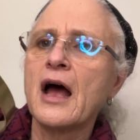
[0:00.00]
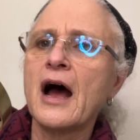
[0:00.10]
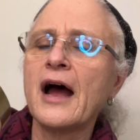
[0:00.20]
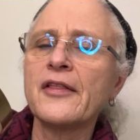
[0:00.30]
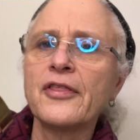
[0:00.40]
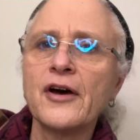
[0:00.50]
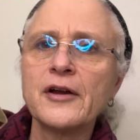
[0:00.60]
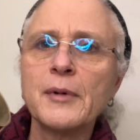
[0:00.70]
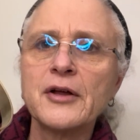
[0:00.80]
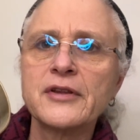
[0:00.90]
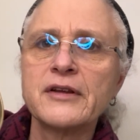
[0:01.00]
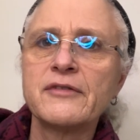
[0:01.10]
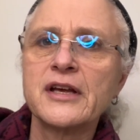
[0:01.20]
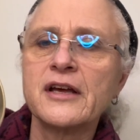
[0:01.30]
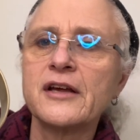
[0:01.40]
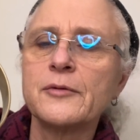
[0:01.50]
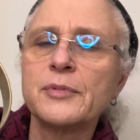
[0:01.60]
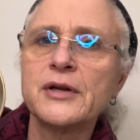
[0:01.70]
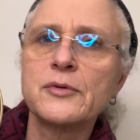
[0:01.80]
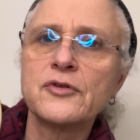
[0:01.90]
I thought about leaving it,
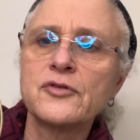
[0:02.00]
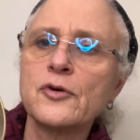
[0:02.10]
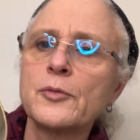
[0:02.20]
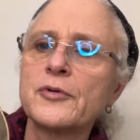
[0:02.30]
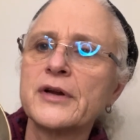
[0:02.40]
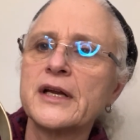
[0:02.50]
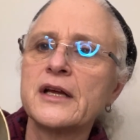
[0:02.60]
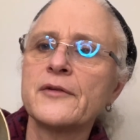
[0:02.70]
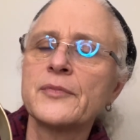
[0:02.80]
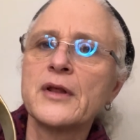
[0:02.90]
but it was so pretty.